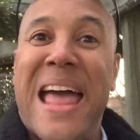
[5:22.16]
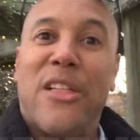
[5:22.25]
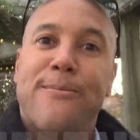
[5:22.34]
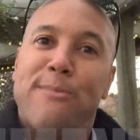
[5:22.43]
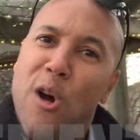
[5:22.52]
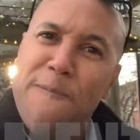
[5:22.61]

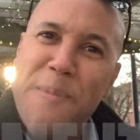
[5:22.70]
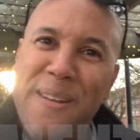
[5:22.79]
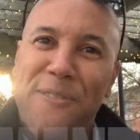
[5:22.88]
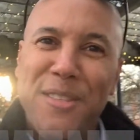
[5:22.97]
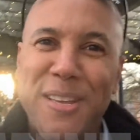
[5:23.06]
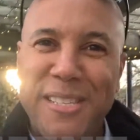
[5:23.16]
the movement
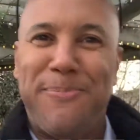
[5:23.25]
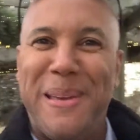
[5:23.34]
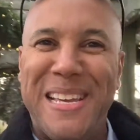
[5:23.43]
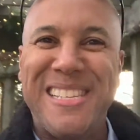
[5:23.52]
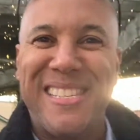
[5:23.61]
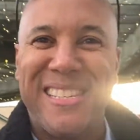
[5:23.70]
for this
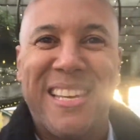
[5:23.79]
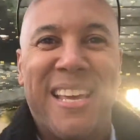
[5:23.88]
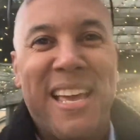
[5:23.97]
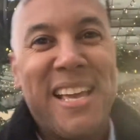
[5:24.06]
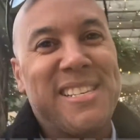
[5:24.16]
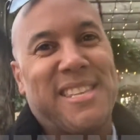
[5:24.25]
beast
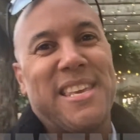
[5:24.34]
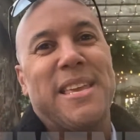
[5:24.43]
is the